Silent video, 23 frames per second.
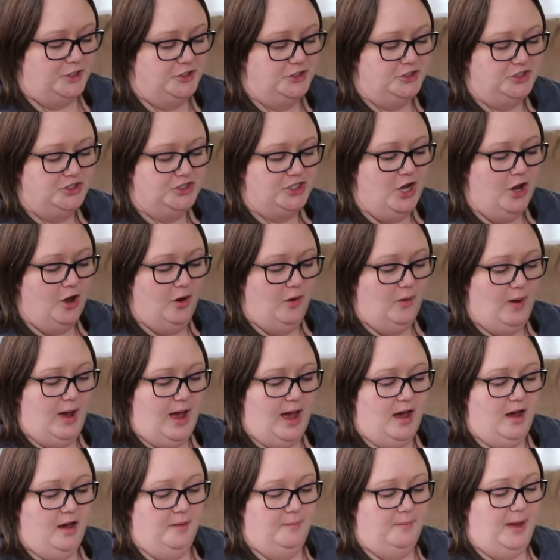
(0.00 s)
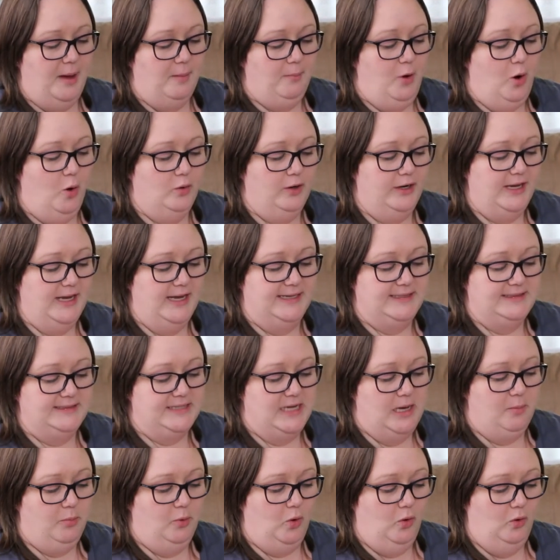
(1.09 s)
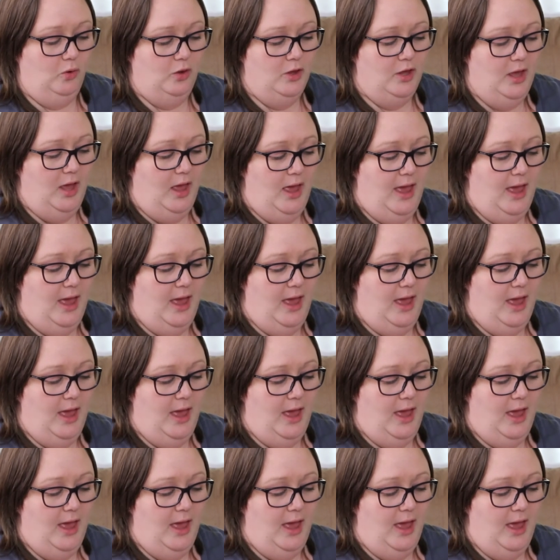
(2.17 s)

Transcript: So um, I'm holding it double